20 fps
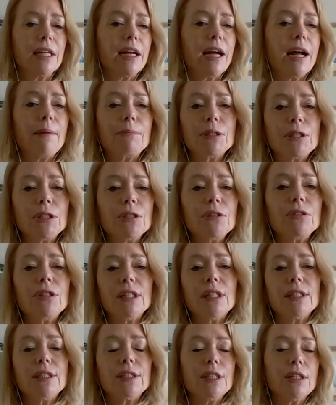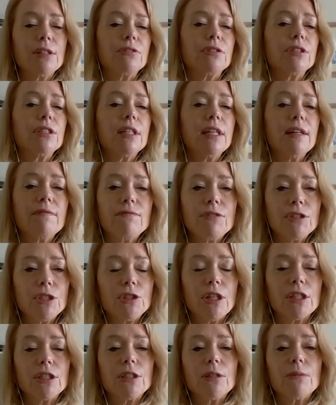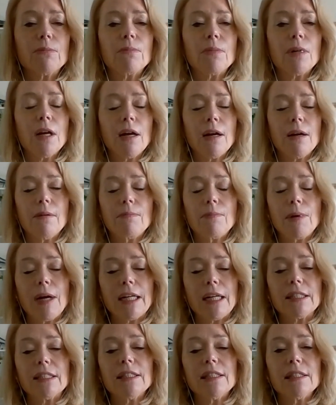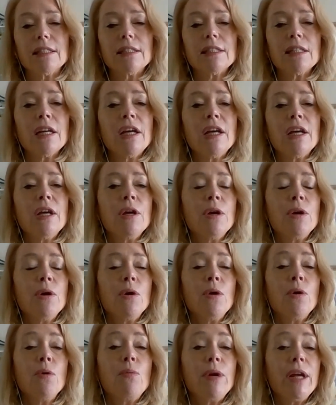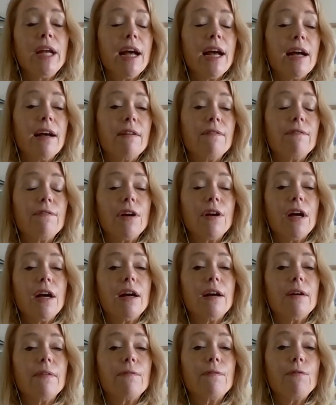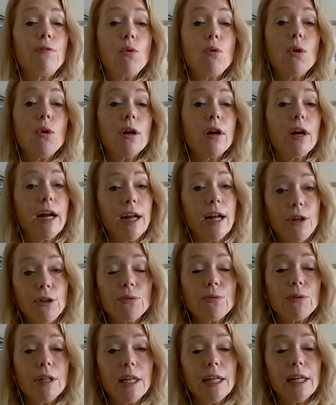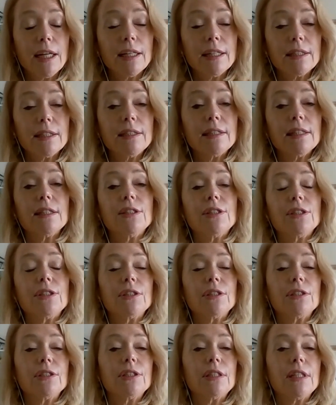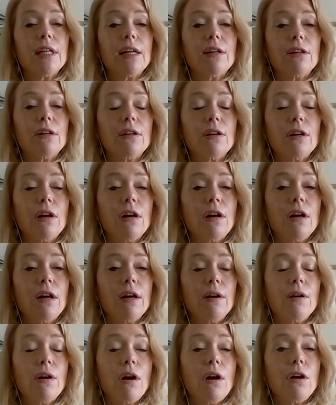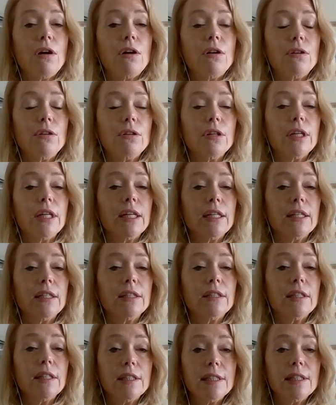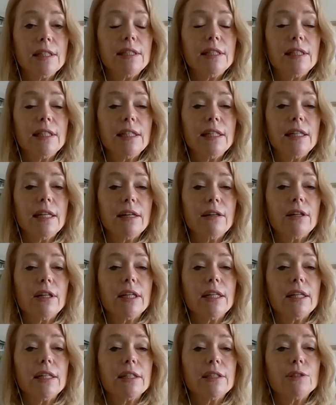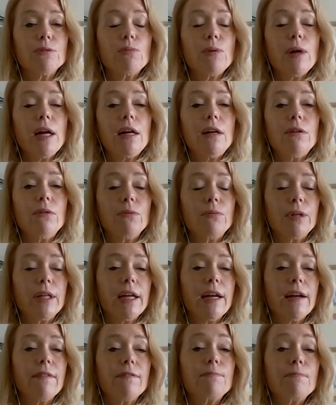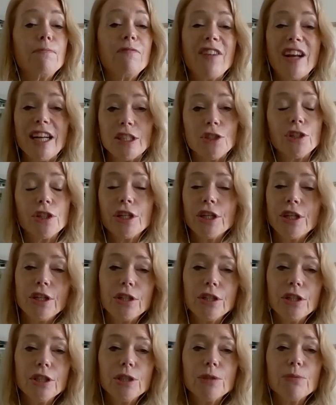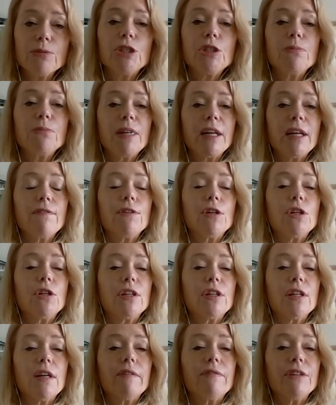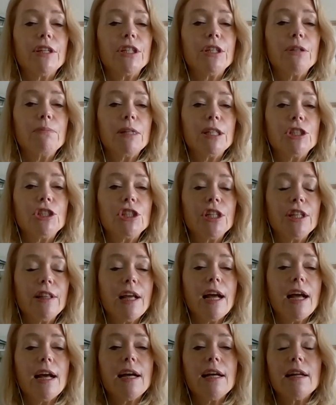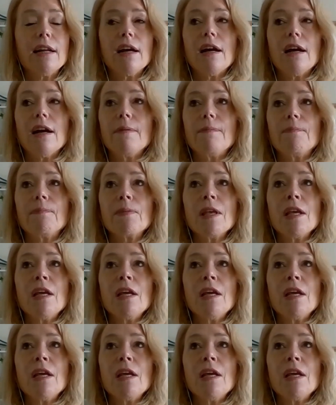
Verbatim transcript: like opportunity zones and infrastructure uh, practices. We have uh, four health related centers that are uh, all in the DC area as well. We have FasterCures, which you may have heard of, sure. and you mentioned that. Um,